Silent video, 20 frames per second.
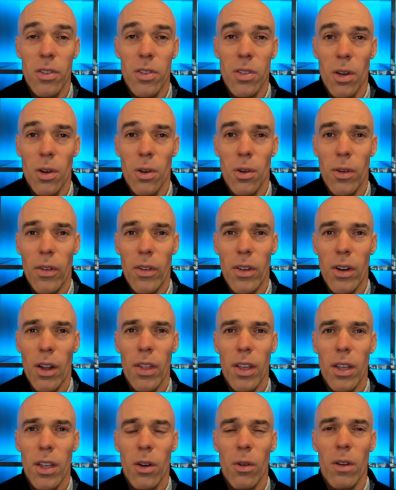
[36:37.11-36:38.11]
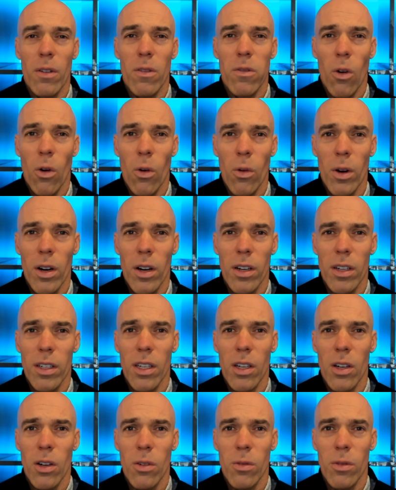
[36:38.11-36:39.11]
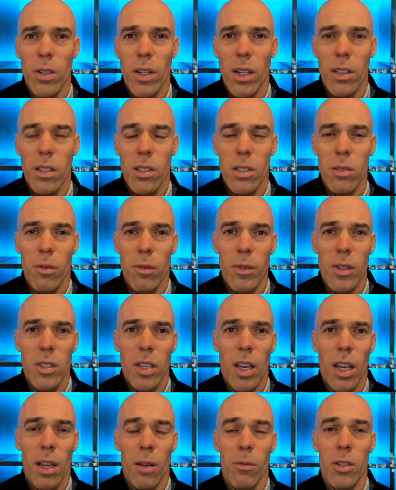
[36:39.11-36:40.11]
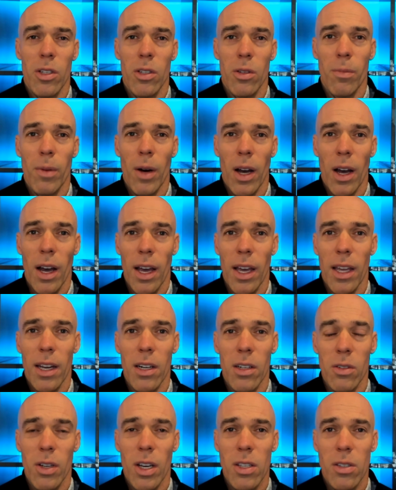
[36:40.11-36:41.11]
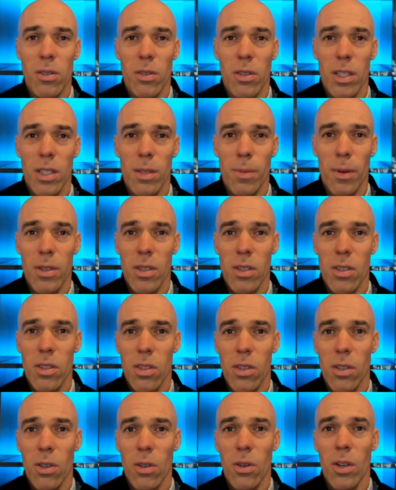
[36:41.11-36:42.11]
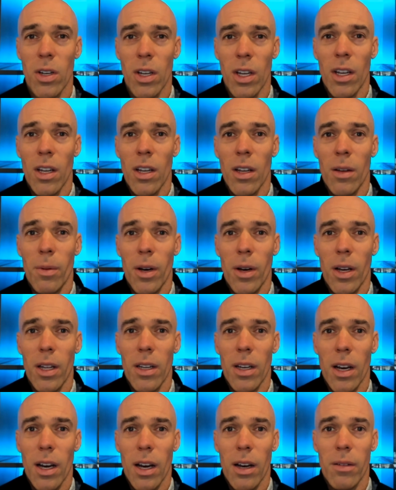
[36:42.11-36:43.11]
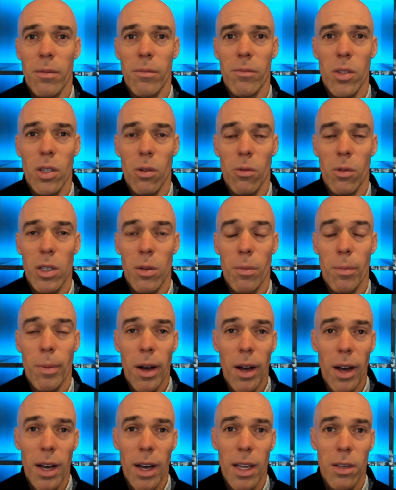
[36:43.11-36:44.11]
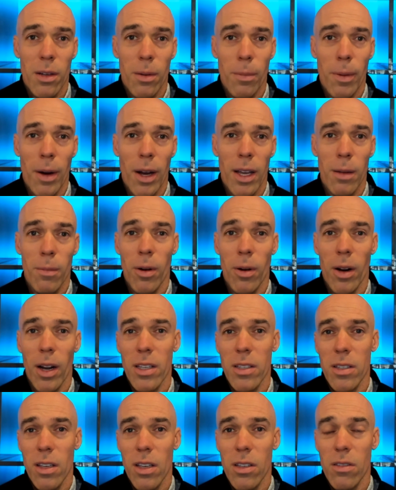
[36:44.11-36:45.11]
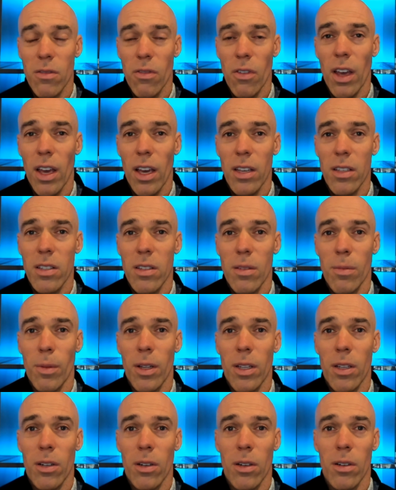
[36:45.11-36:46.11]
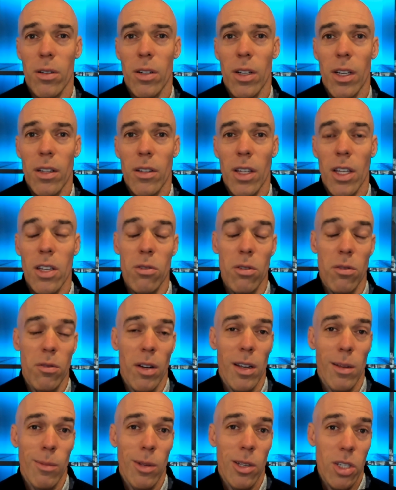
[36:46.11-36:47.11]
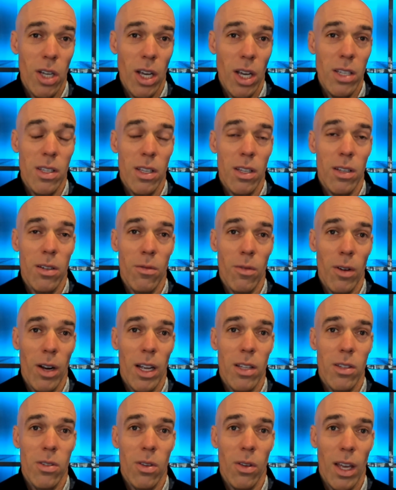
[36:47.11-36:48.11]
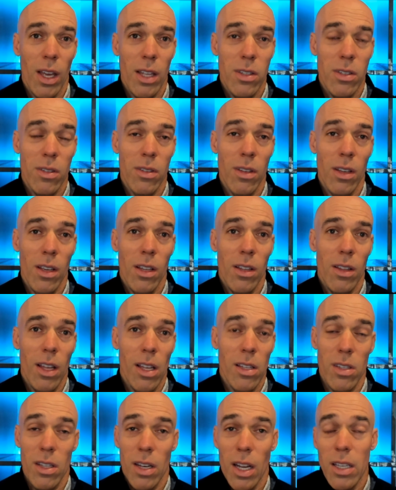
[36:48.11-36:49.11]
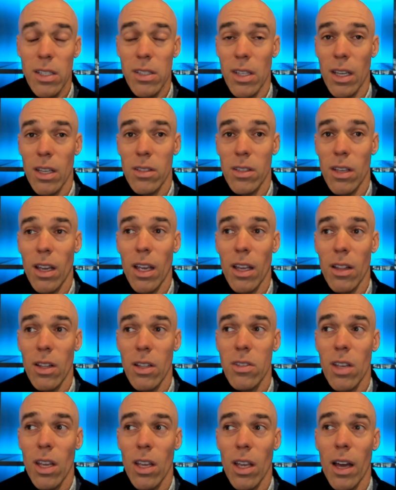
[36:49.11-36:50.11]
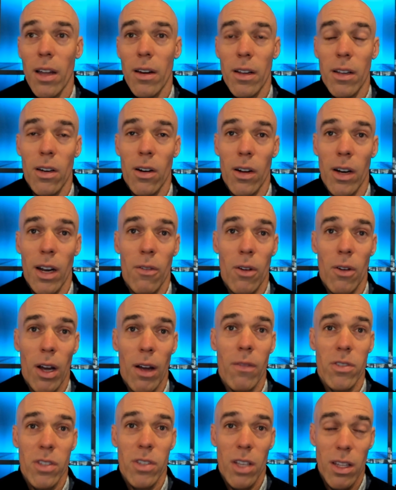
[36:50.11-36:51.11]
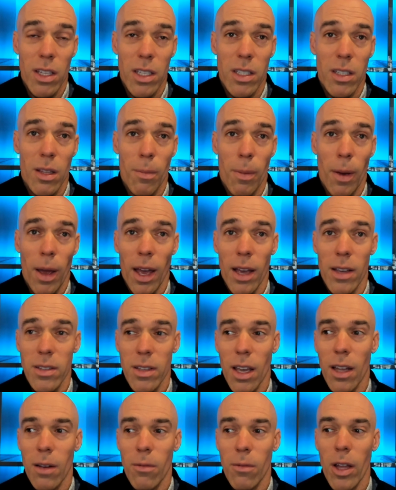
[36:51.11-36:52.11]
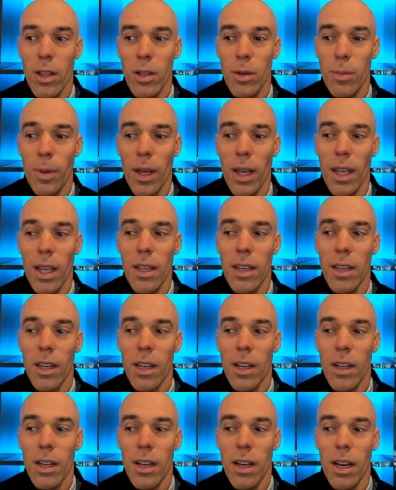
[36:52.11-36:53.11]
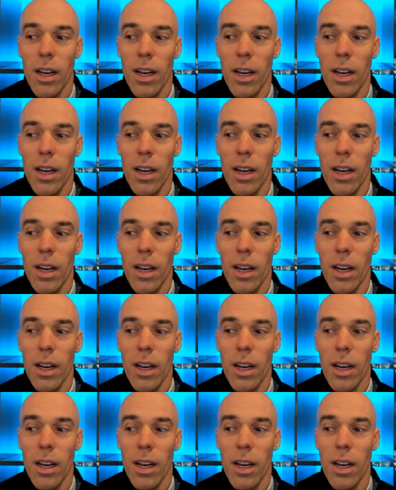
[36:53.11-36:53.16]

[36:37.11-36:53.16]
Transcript: and so, you know, I think going forward, you know, this is what we say when you buy. I know you guys are in this business too, but um, you know, when you buy, your buying price is fixed, but your interest rate can be adjusted, right? Yeah. So that's that's the nice thing is that, hey, let's say I you know, and I've, I've said this in the past, hey, I'd rather pay